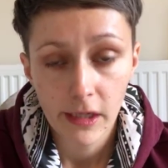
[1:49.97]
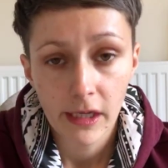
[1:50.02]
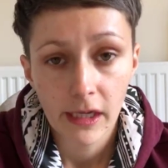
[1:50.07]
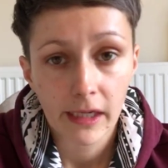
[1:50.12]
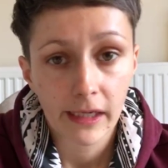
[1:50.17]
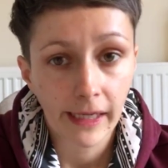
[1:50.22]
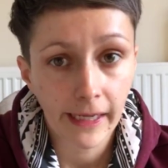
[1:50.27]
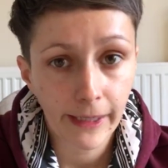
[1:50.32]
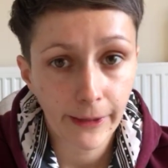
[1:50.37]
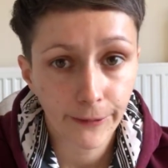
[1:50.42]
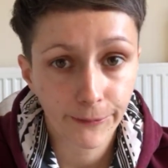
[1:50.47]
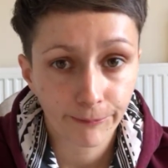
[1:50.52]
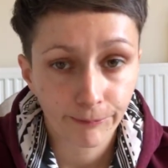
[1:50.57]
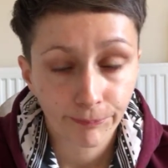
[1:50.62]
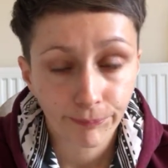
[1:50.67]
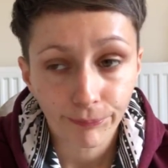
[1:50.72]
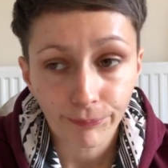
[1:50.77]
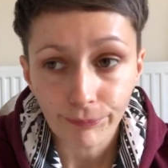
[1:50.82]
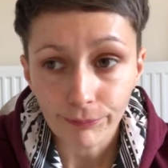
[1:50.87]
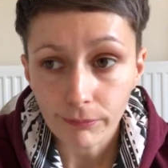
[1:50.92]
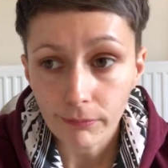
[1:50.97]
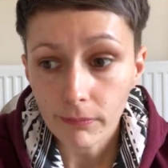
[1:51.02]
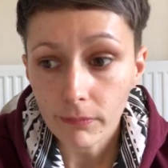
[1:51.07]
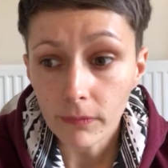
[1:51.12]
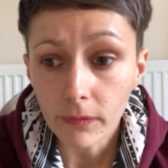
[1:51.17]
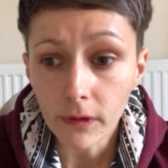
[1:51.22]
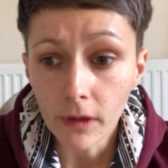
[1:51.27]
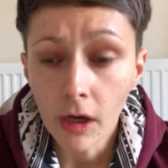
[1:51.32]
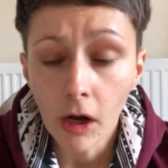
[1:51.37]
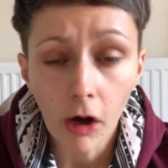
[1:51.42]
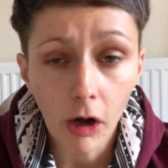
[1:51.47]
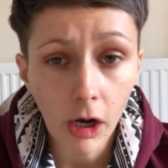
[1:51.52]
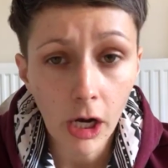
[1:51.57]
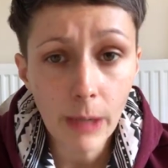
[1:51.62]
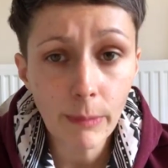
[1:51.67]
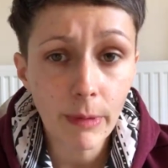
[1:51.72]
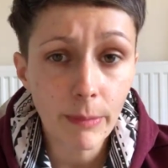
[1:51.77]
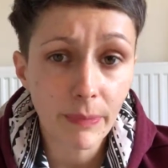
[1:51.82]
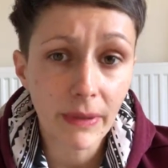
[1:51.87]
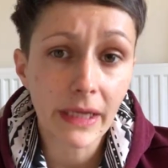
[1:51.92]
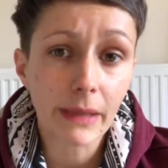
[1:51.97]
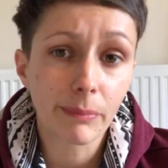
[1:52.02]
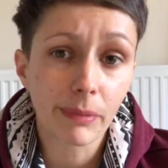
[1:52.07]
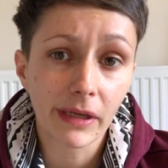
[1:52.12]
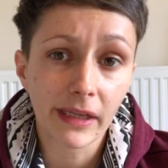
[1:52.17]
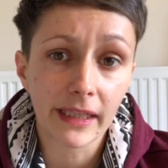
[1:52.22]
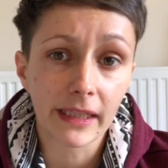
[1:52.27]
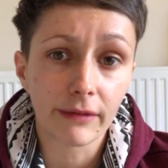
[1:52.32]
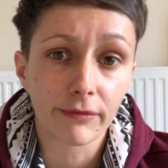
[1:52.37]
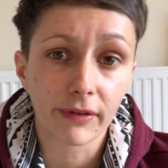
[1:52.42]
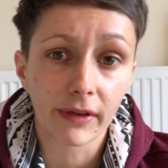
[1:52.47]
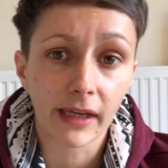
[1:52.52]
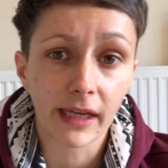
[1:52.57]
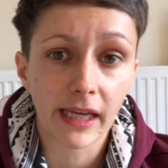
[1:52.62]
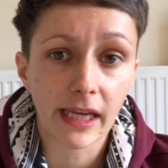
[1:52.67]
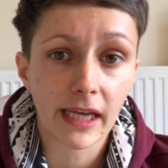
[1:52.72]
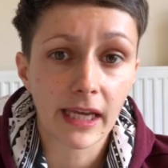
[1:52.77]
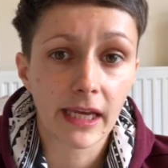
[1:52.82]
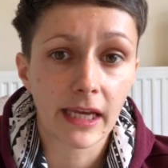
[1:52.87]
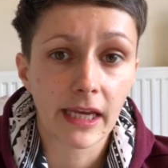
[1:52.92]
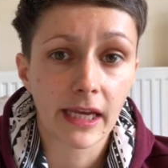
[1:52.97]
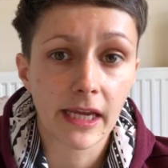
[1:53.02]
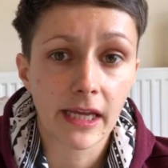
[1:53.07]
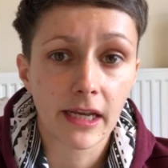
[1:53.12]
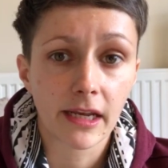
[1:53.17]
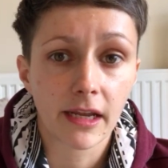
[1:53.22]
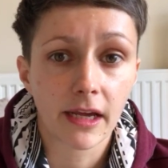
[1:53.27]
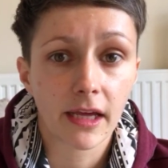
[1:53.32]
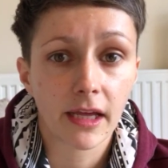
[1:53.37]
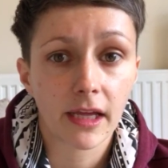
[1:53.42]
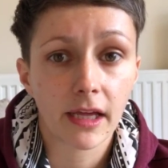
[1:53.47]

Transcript: Now, I'm a big believer in